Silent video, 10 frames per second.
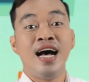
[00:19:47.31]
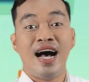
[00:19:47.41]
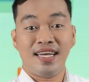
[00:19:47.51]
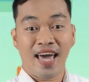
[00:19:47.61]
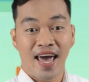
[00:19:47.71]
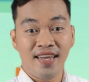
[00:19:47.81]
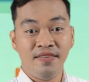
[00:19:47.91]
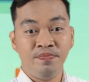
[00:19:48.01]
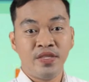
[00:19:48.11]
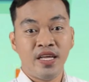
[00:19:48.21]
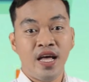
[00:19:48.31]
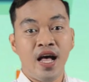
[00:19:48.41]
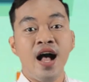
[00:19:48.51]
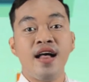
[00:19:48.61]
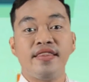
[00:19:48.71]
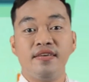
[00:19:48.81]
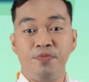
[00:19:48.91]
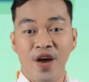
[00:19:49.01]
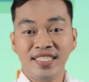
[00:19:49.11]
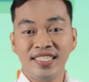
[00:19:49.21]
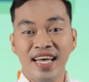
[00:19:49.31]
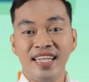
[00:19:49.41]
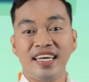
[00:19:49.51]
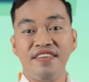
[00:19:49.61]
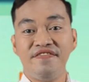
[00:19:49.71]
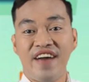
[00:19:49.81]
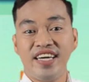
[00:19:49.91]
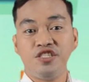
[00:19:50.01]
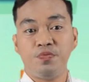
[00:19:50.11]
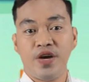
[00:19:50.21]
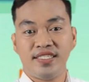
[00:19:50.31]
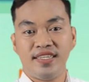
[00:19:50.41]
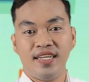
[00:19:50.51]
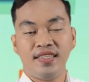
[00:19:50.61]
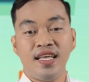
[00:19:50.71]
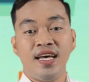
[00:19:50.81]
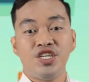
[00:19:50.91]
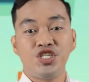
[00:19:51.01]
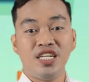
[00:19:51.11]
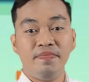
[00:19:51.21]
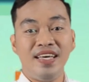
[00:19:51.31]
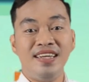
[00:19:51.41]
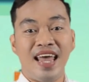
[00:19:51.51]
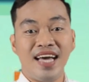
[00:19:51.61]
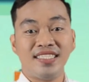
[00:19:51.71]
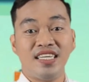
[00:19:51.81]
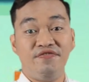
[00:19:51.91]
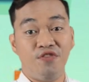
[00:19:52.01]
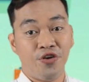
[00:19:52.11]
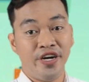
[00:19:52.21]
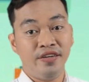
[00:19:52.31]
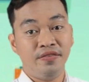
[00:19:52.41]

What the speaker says: Again, the President and Vice President shall be elected for